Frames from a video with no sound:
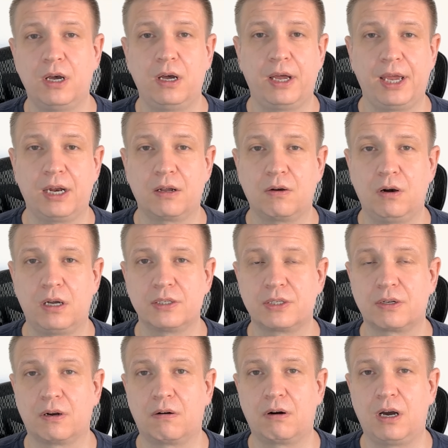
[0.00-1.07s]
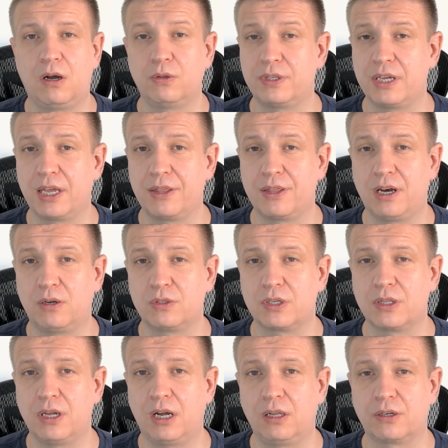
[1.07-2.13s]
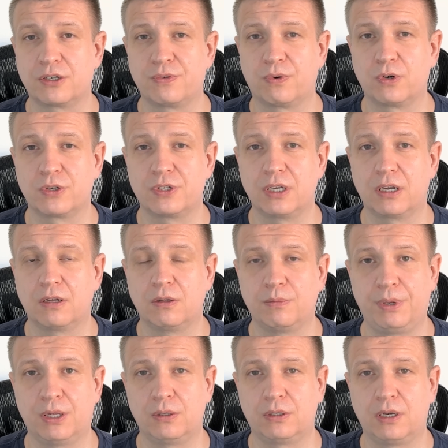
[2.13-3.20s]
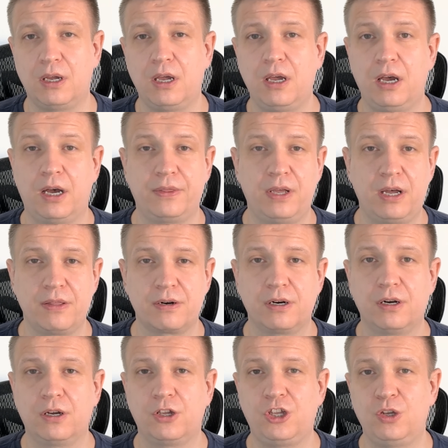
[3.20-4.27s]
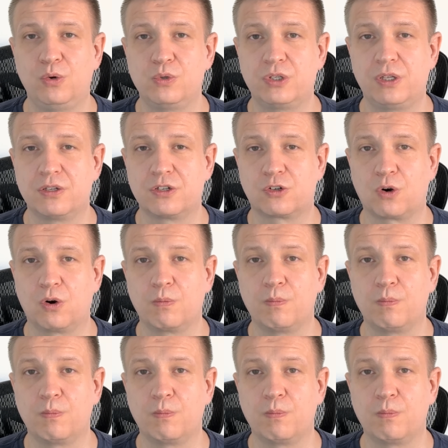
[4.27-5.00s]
and cost around $10,000 for a single build. Another used a strong